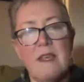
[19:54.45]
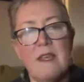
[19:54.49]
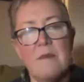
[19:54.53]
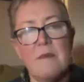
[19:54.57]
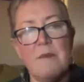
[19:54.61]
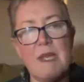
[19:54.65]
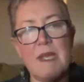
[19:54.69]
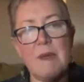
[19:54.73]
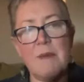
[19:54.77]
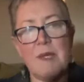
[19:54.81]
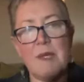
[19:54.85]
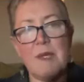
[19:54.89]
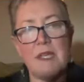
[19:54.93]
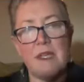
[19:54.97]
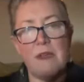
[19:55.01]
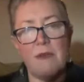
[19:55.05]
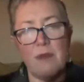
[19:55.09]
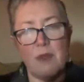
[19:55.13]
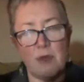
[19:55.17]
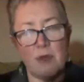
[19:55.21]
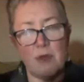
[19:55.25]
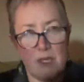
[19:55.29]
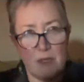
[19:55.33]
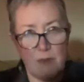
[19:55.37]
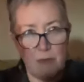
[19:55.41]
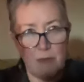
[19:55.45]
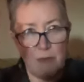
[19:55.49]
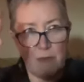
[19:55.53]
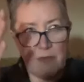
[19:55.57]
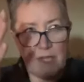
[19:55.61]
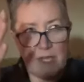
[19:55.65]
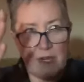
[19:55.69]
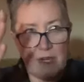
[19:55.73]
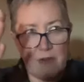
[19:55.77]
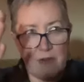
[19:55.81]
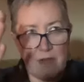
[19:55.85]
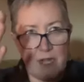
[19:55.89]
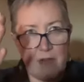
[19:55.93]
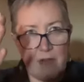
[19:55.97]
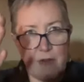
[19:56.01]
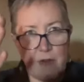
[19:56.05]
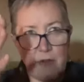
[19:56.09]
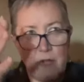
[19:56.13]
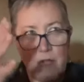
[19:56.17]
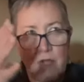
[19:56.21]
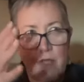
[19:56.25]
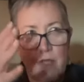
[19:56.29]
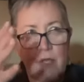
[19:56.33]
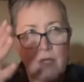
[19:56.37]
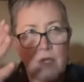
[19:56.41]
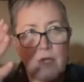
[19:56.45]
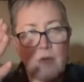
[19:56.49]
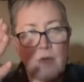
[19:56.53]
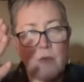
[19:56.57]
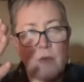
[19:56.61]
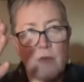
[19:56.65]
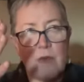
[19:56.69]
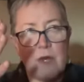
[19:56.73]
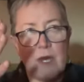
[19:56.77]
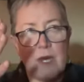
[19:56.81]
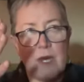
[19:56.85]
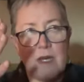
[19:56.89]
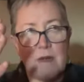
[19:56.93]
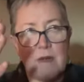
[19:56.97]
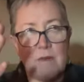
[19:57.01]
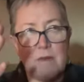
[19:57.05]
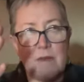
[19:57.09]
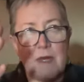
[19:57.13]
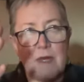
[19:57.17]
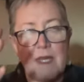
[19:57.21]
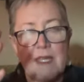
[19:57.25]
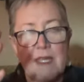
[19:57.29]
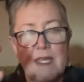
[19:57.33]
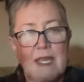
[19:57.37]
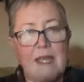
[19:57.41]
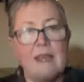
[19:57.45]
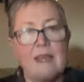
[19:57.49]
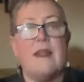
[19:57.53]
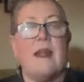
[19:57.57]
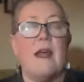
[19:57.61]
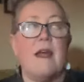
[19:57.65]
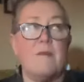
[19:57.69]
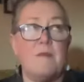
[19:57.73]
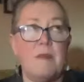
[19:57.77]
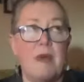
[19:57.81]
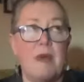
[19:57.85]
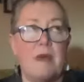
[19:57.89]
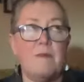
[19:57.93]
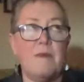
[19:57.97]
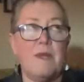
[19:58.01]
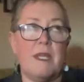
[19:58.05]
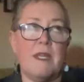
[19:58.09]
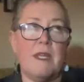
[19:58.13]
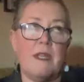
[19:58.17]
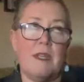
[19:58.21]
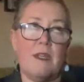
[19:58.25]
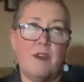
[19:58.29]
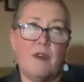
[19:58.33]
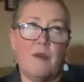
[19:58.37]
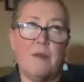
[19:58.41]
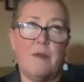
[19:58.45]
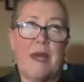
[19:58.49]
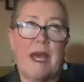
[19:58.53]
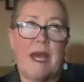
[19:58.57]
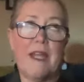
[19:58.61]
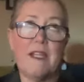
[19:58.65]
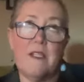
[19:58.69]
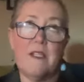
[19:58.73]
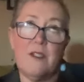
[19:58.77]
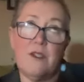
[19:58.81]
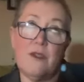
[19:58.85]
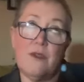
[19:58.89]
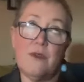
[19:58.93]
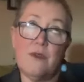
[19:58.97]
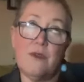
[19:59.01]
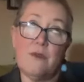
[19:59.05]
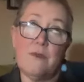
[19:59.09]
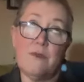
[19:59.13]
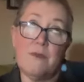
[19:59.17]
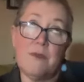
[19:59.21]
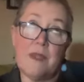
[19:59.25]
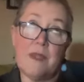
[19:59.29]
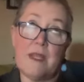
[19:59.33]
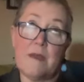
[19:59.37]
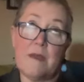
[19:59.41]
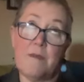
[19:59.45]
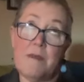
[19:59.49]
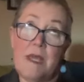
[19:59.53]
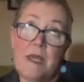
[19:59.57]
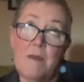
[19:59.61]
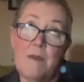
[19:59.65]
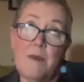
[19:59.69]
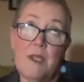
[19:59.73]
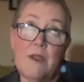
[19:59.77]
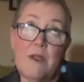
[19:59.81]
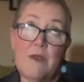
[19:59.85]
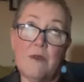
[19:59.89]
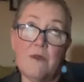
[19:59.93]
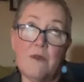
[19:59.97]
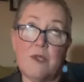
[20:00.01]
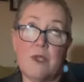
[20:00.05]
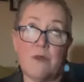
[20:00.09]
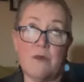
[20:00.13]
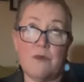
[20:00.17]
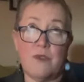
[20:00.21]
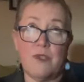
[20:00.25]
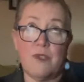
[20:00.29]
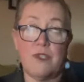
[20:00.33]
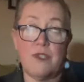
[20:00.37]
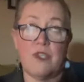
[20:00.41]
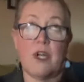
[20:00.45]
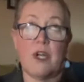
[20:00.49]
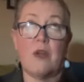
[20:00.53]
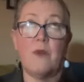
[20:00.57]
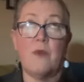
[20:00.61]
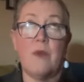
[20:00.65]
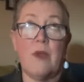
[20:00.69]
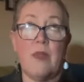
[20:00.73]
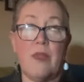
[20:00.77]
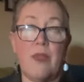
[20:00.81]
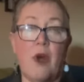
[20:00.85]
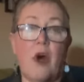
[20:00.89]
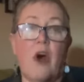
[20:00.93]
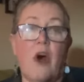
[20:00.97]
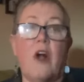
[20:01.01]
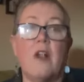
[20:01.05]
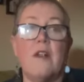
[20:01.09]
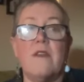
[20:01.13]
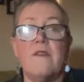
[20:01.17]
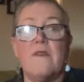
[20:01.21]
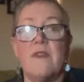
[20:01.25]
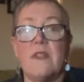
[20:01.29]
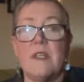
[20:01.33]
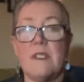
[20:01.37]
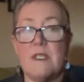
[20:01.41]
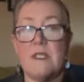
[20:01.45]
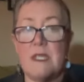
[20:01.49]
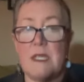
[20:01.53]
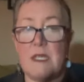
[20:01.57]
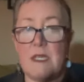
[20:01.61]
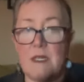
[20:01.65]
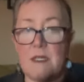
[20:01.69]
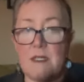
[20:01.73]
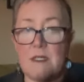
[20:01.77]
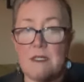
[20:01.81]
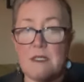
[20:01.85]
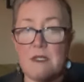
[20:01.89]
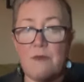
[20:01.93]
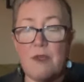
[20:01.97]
And maybe if you can figure out Again, I'm going to go back to, like, maybe you don't start with all of the seeds.